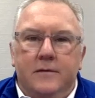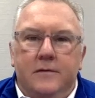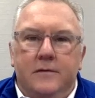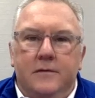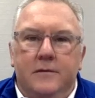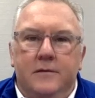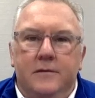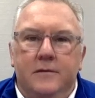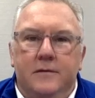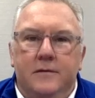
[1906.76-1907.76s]

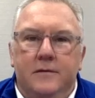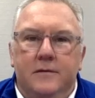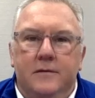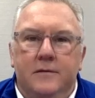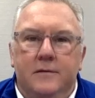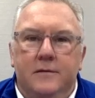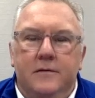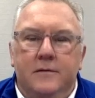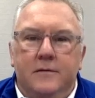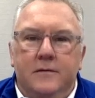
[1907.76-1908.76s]

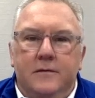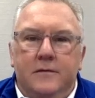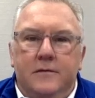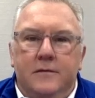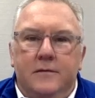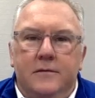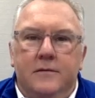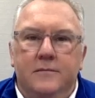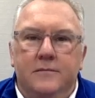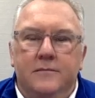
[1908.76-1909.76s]

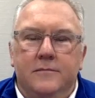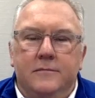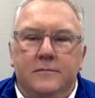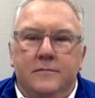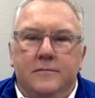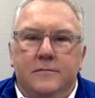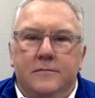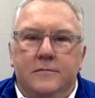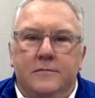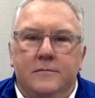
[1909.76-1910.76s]

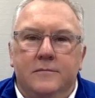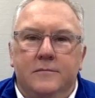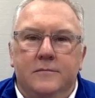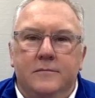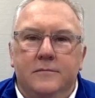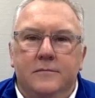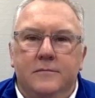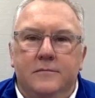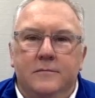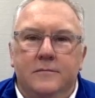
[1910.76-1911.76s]

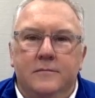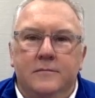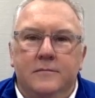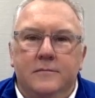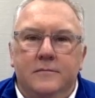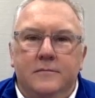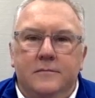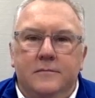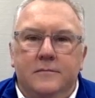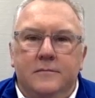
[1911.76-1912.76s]

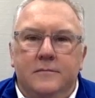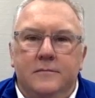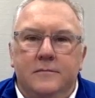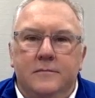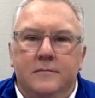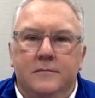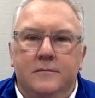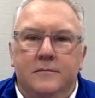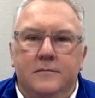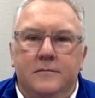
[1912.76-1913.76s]

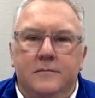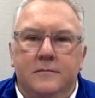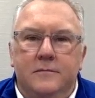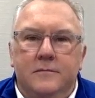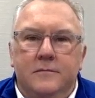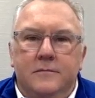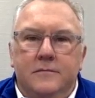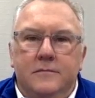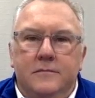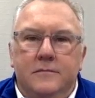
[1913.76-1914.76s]
No words are spoken by the person on screen.